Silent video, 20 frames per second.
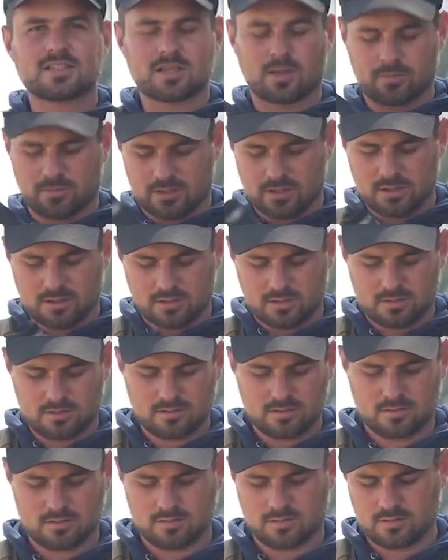something,
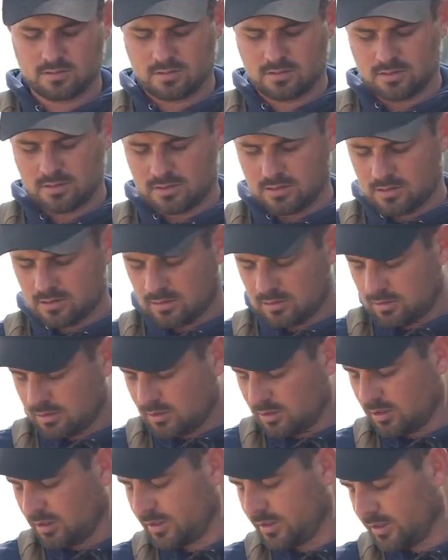
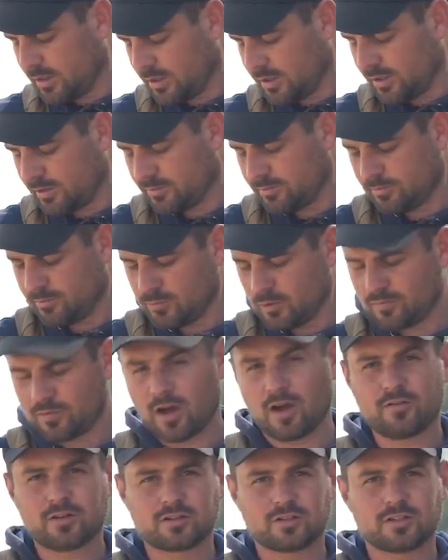I move
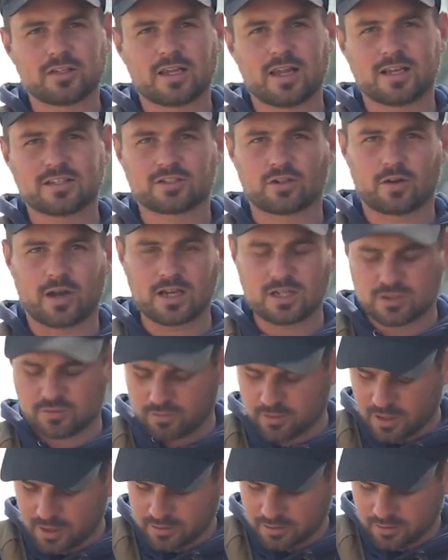over to the laser
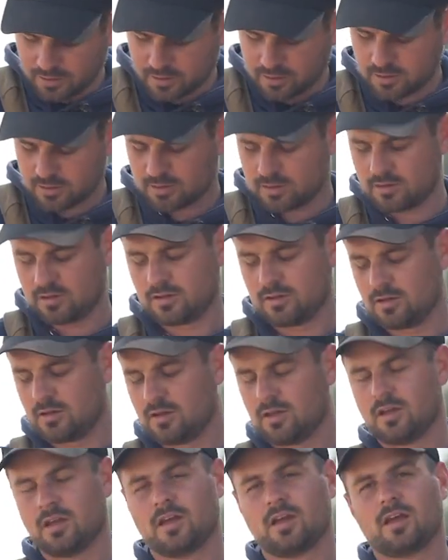rangefinder
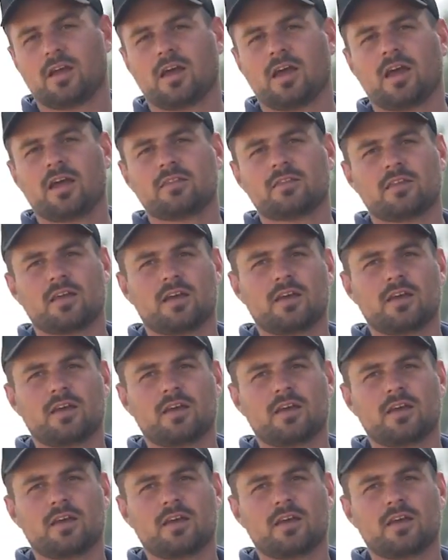and